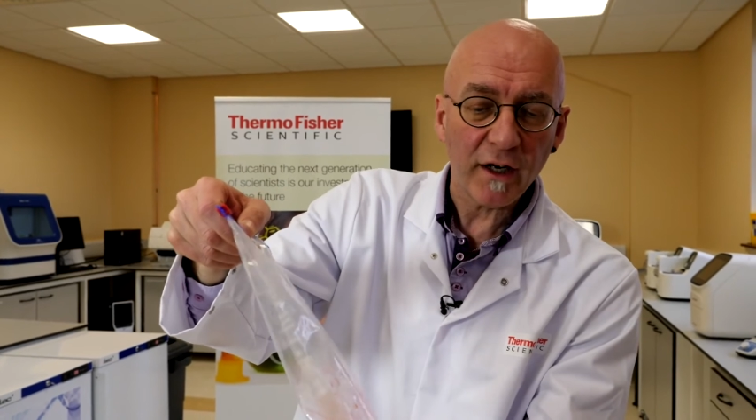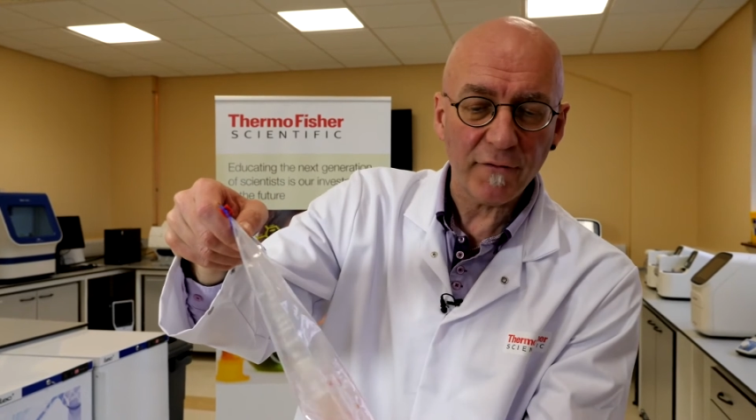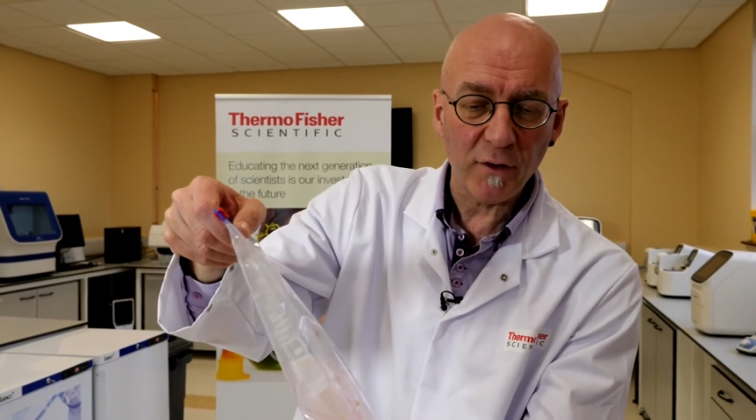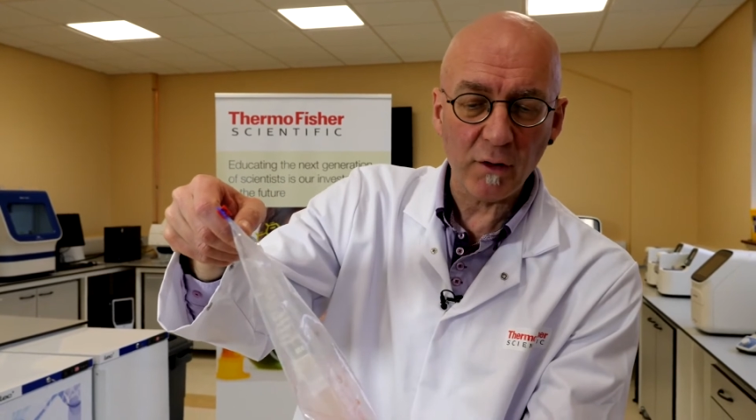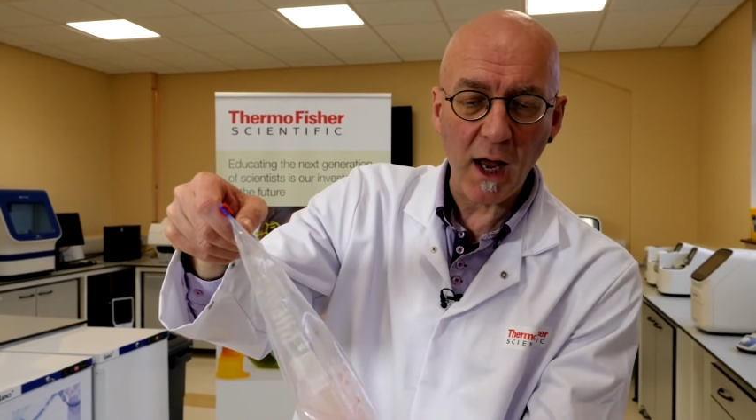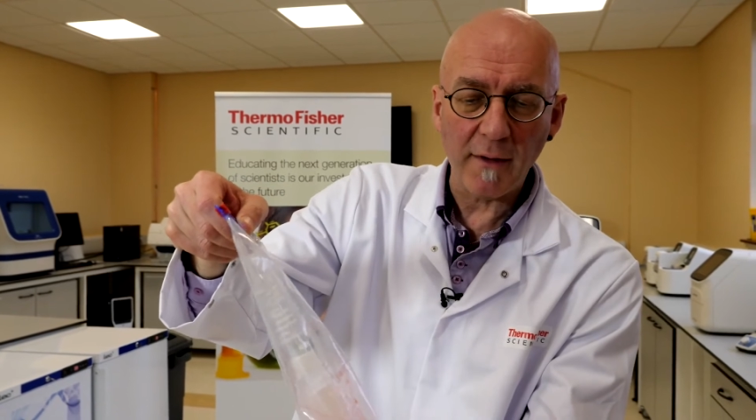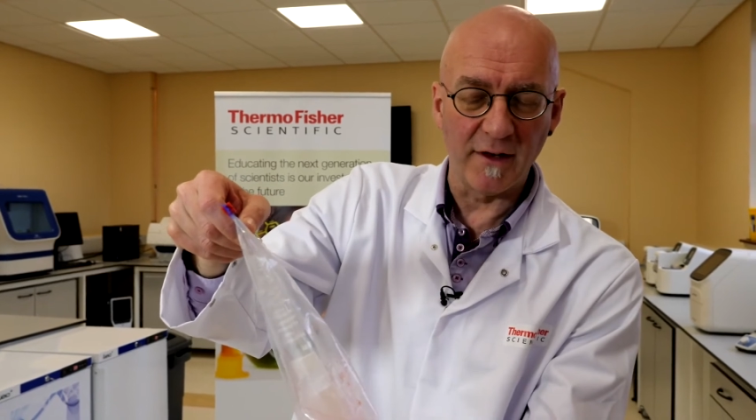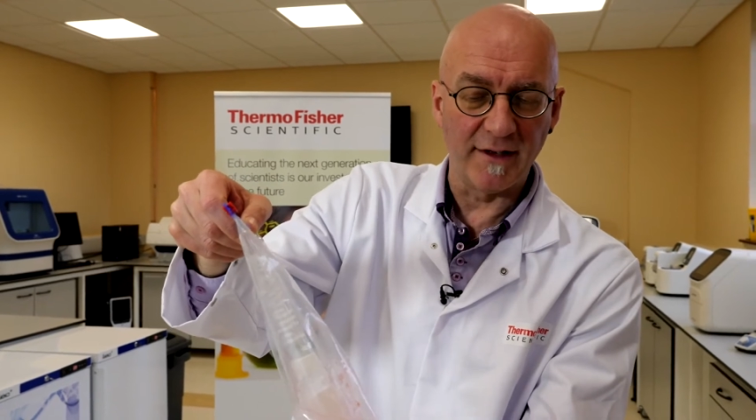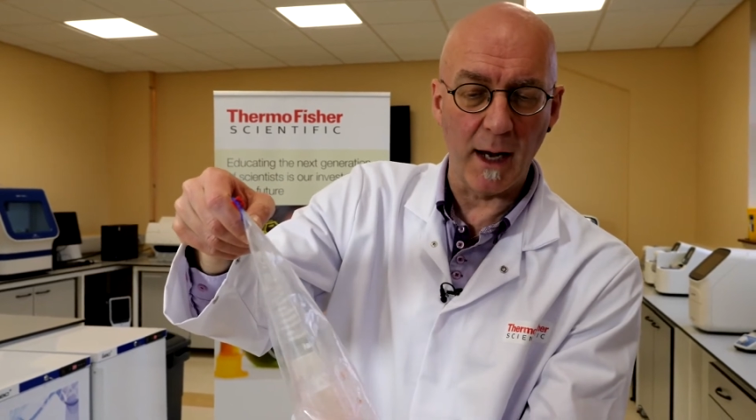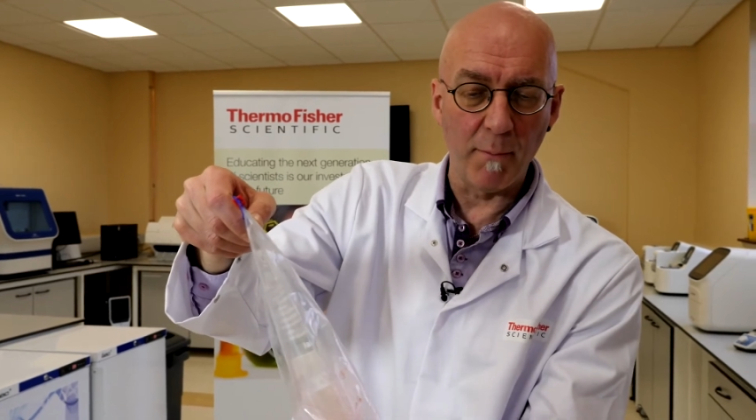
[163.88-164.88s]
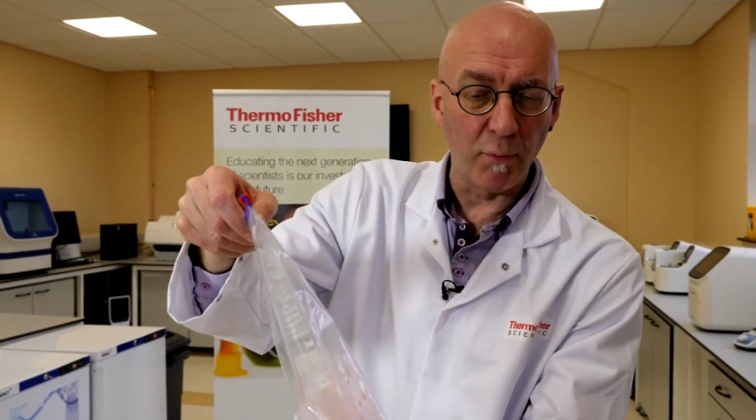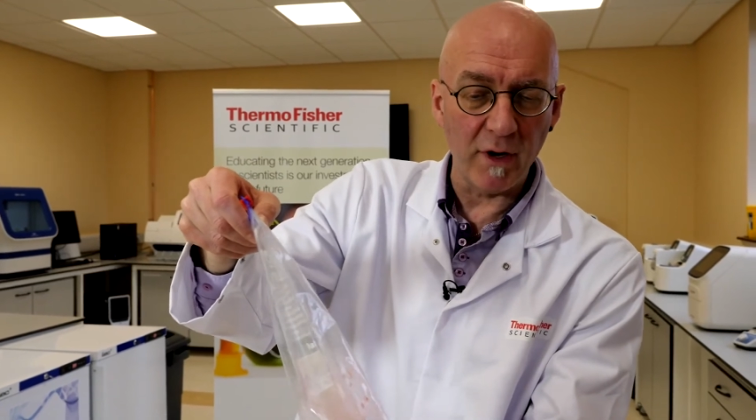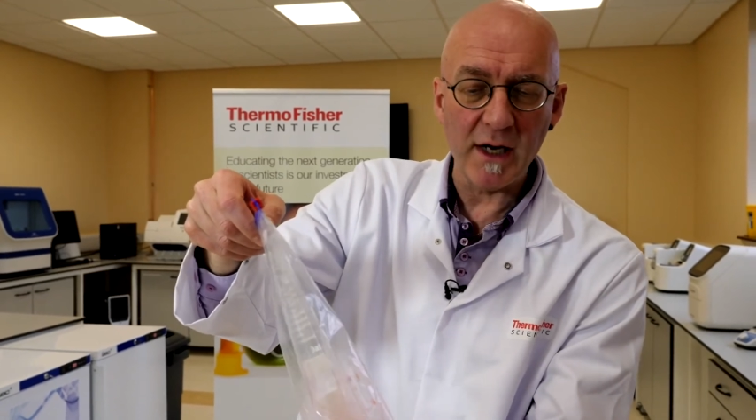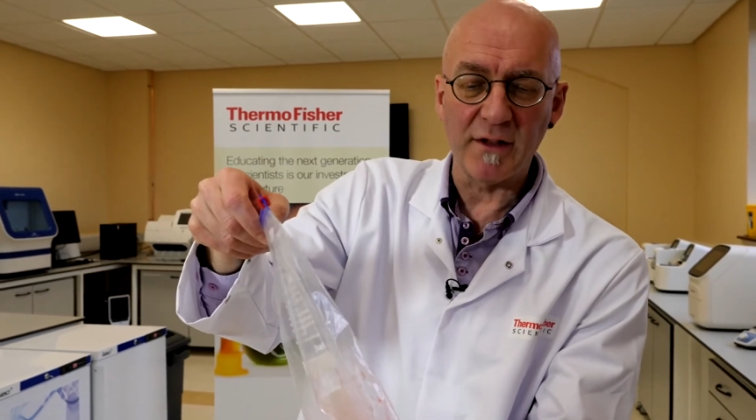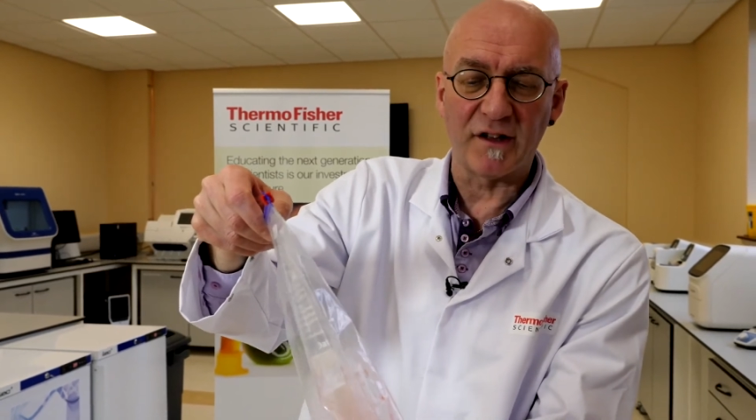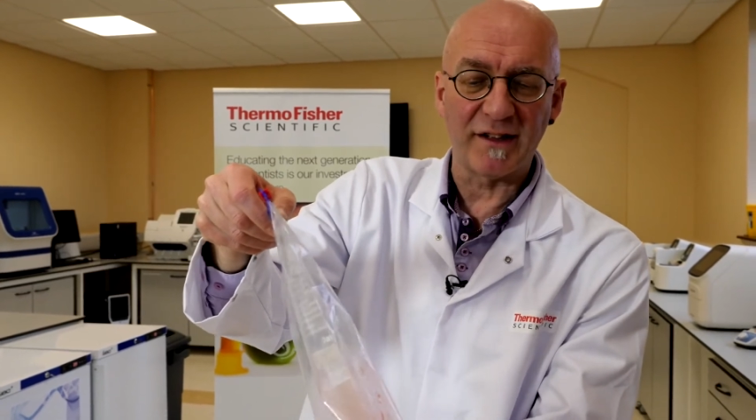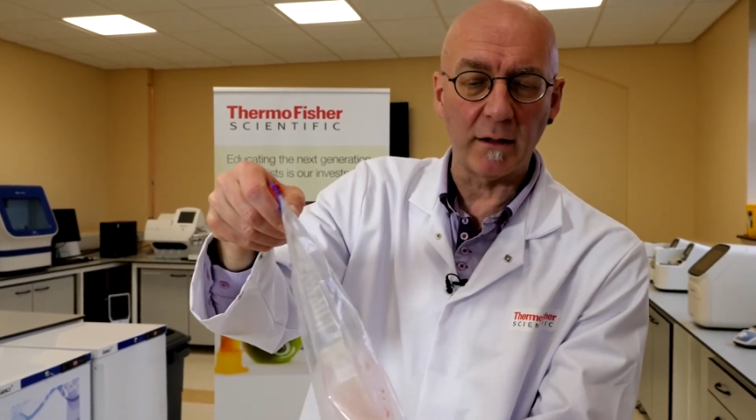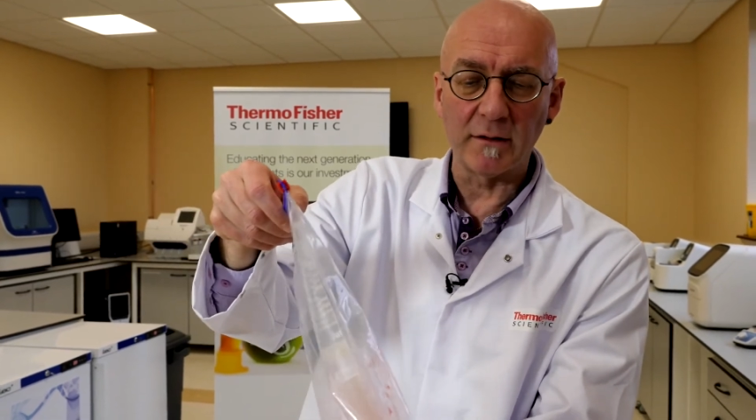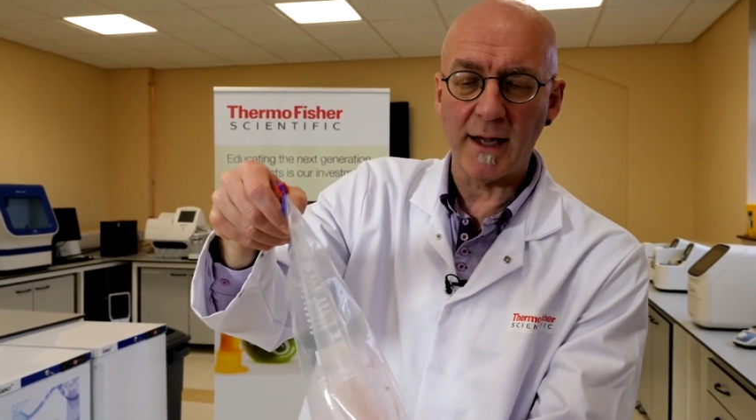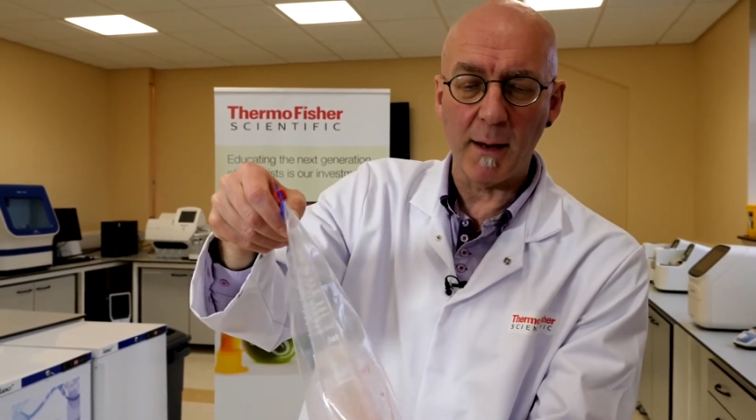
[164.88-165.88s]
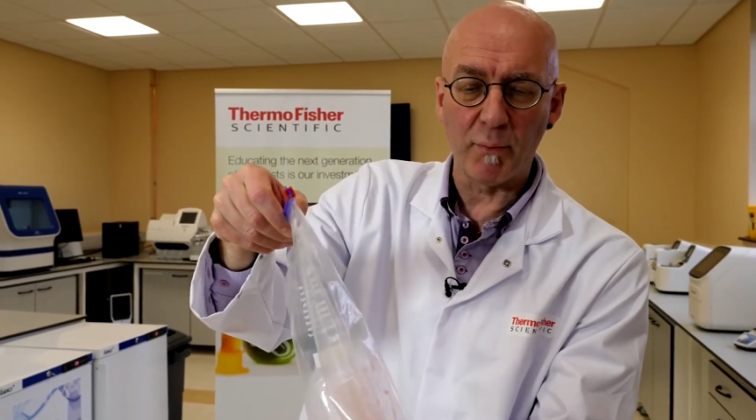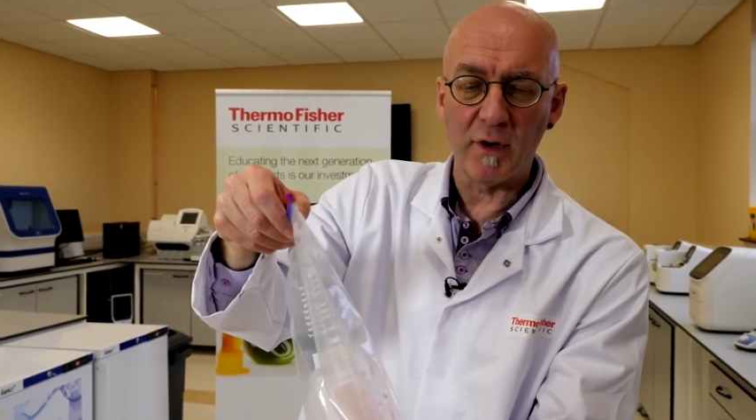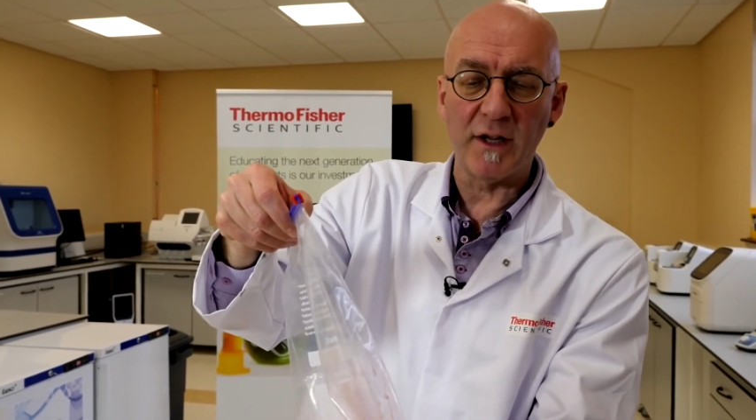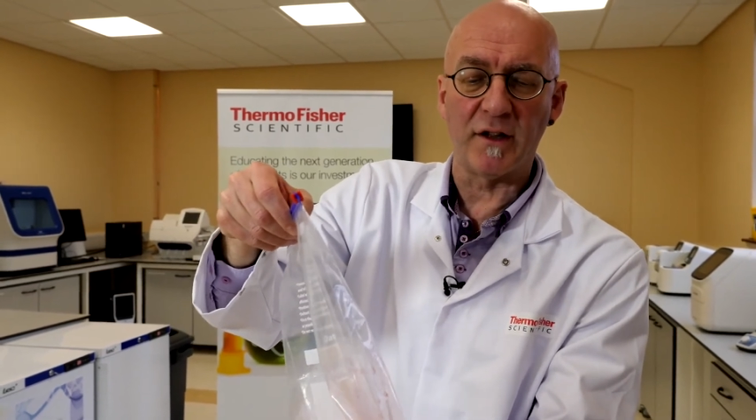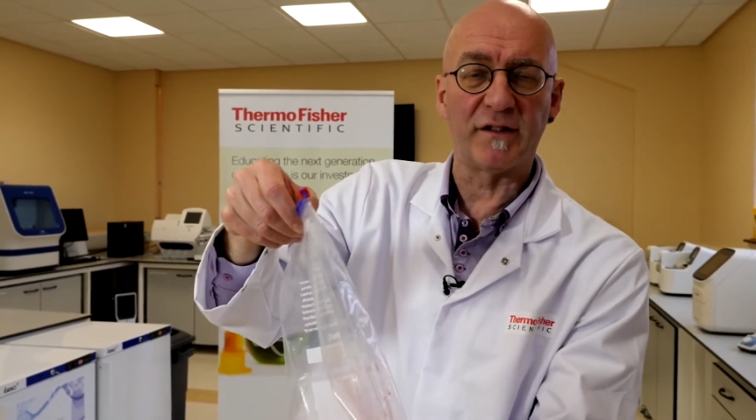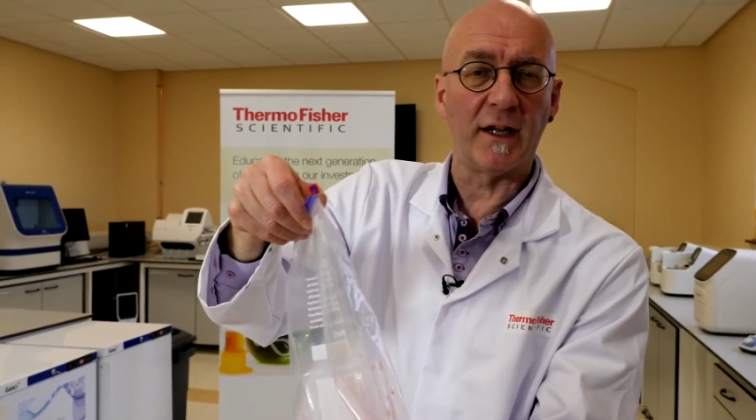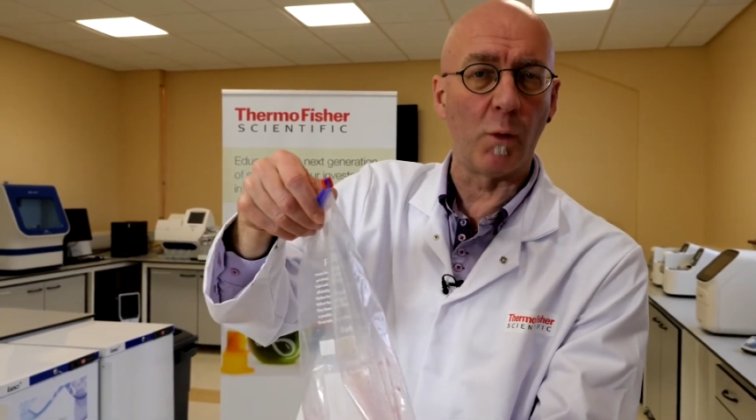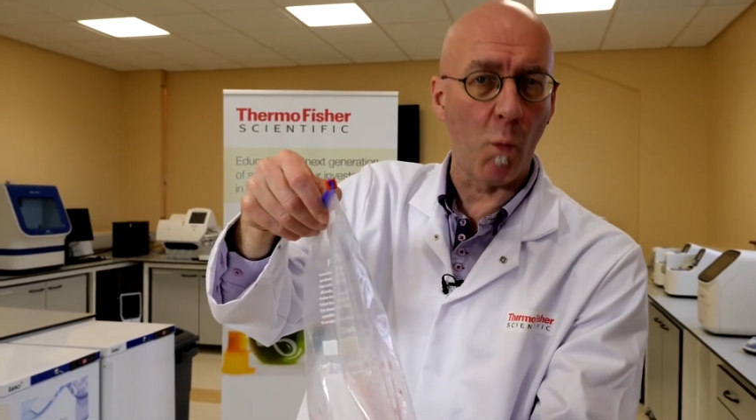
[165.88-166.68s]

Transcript: if you like, the debris, the cell